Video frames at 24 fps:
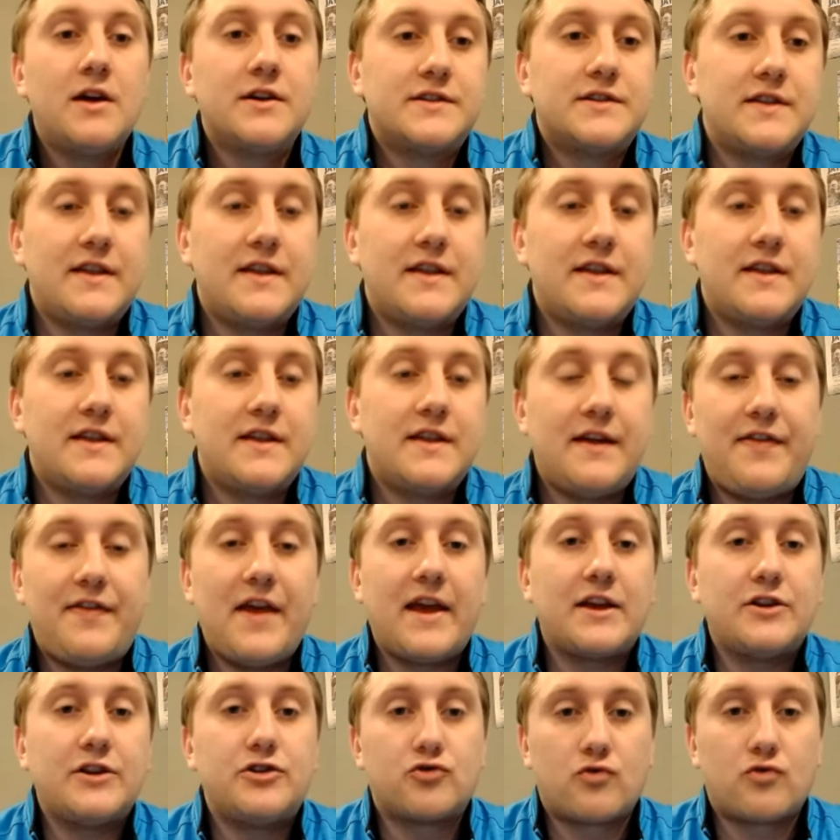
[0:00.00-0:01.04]
so that they
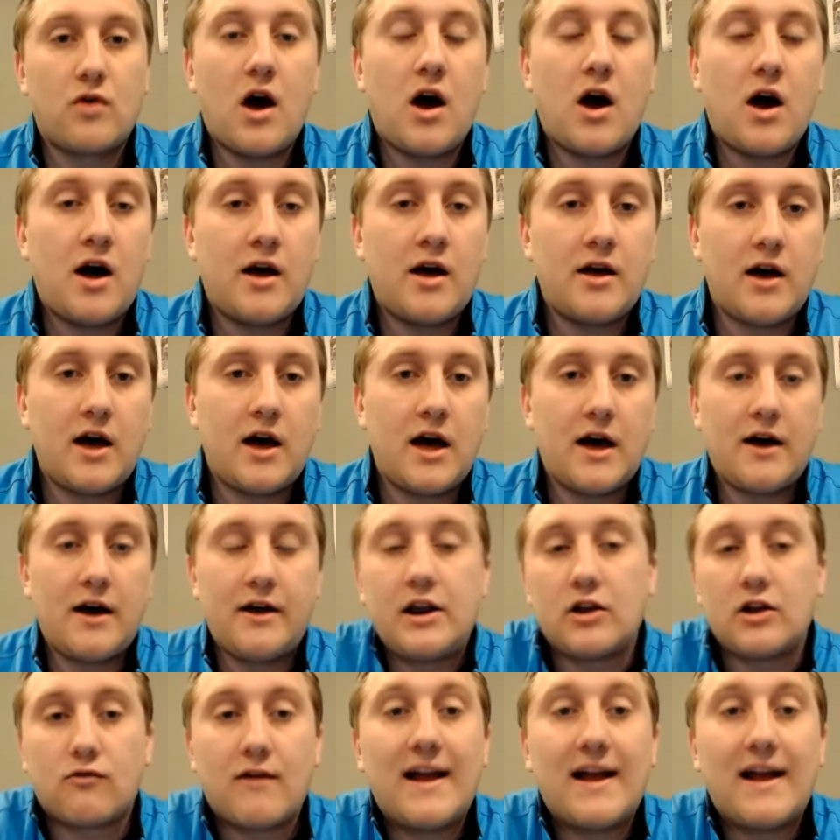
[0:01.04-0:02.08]
could draw uh,
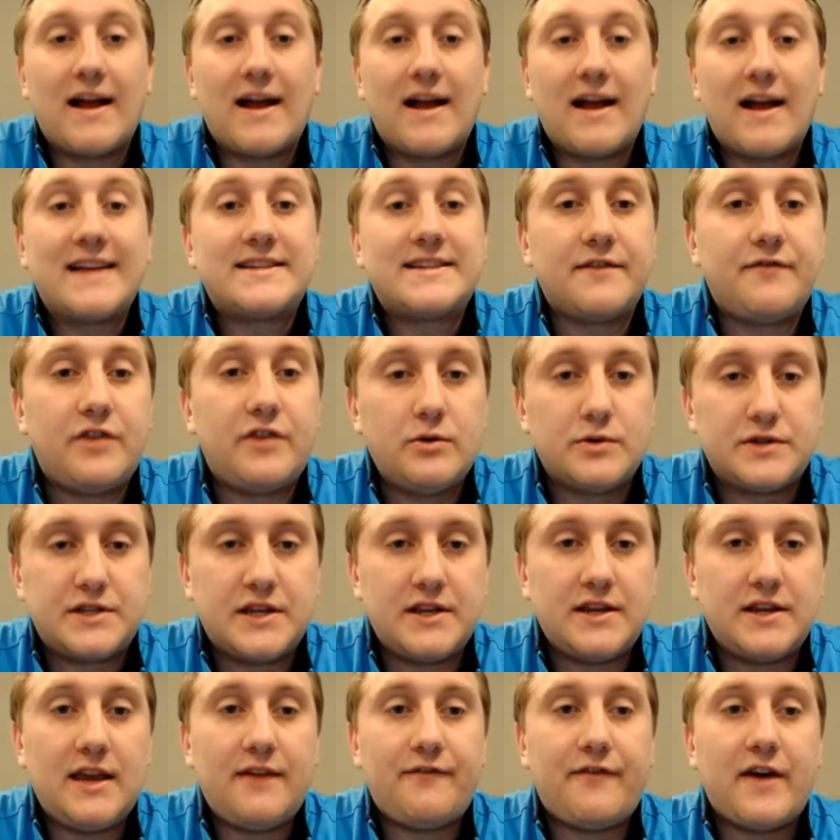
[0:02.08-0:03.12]
an aggressive Houston
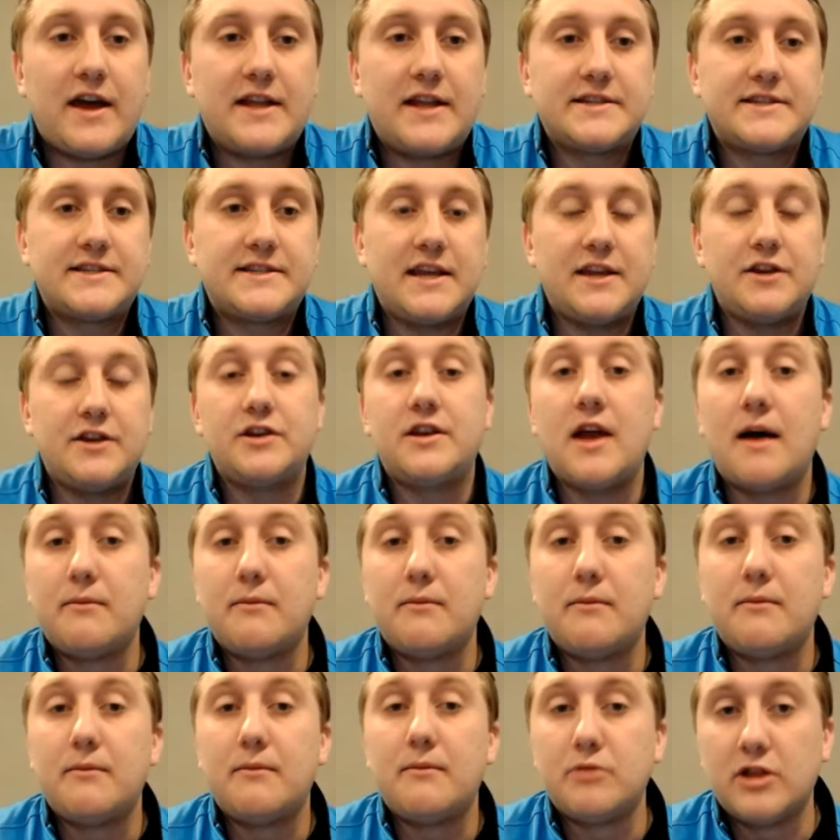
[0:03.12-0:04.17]
defense into
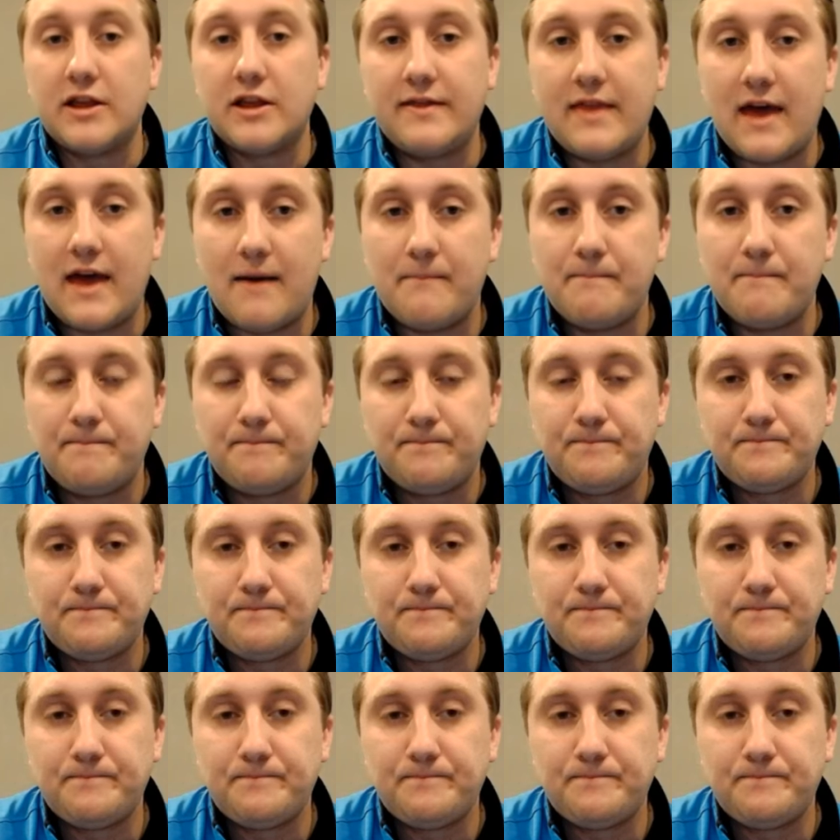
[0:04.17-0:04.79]
doubling them.